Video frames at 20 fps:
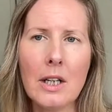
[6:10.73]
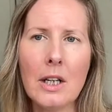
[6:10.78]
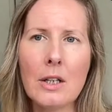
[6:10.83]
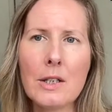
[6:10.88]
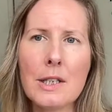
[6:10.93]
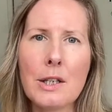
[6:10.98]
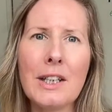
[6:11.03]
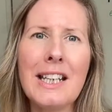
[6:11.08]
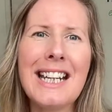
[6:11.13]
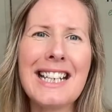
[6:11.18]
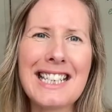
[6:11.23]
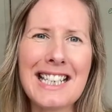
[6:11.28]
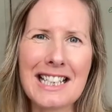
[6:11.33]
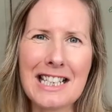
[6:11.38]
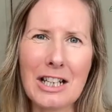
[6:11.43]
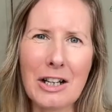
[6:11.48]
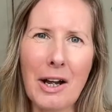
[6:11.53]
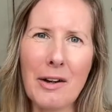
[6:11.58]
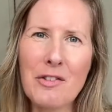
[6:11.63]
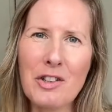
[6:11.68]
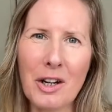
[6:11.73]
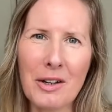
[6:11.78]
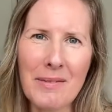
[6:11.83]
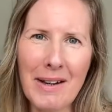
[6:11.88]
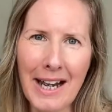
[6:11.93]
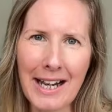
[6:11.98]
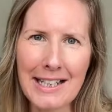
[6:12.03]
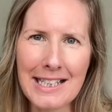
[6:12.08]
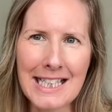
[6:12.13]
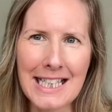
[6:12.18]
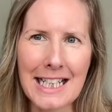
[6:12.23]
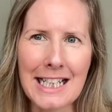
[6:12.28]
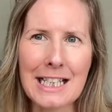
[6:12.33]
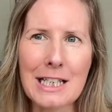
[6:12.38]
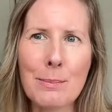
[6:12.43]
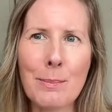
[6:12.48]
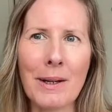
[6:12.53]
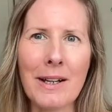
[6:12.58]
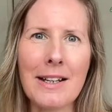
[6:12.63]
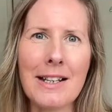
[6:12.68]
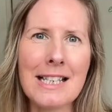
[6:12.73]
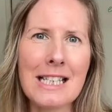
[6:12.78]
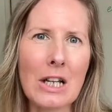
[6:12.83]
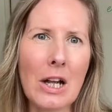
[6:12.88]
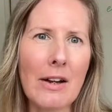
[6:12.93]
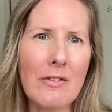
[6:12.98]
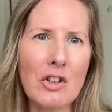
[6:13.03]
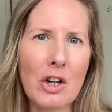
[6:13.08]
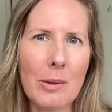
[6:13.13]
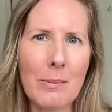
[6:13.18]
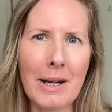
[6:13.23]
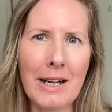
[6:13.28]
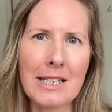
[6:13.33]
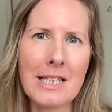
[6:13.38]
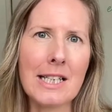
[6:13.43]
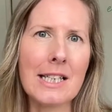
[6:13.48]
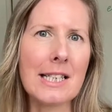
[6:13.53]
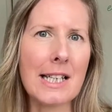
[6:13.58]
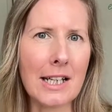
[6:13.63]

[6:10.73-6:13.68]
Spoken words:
So yes, it's lifetime access, but it's lifetime access